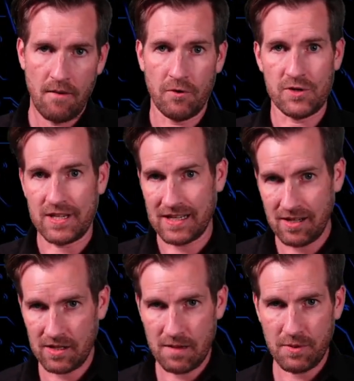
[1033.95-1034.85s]
for
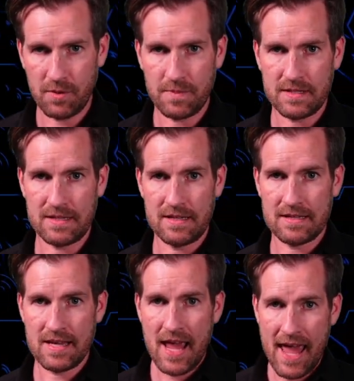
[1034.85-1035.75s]
security
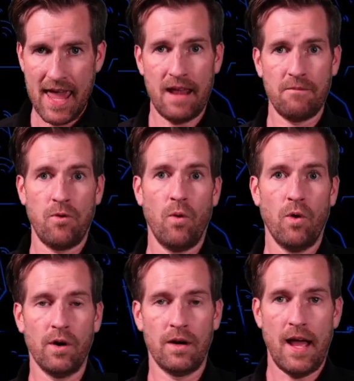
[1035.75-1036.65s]
purposes and
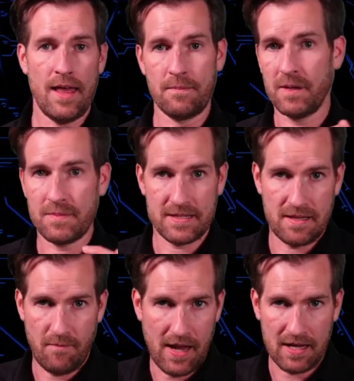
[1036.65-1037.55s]
for the purposes
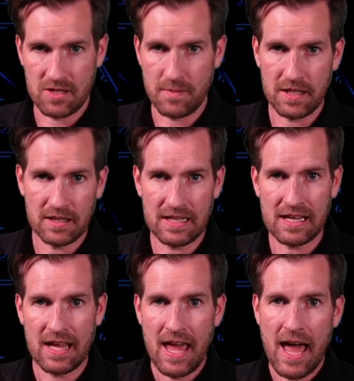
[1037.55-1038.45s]
of
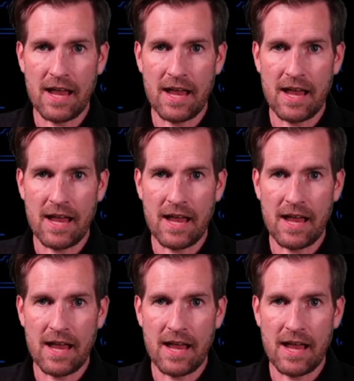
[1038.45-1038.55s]
manageability.